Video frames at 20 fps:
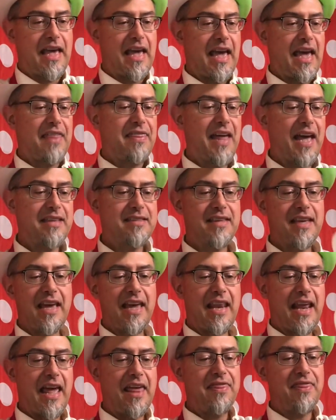That's
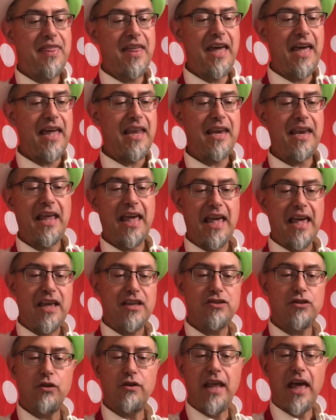it. And then,
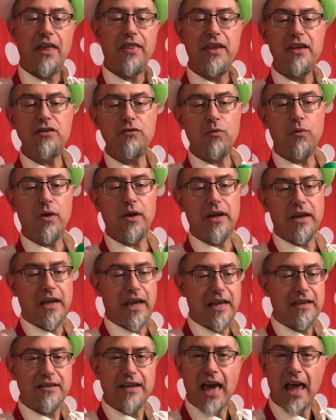so now this one
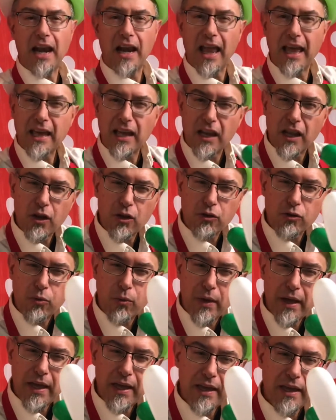is kind of like a little
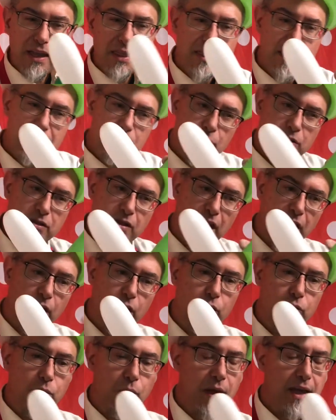twig. This one's a little
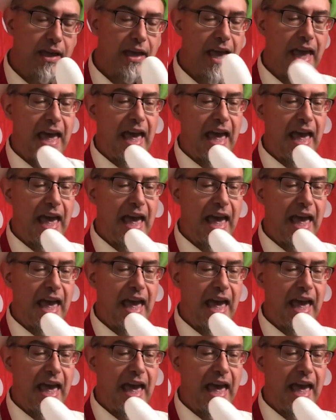twig.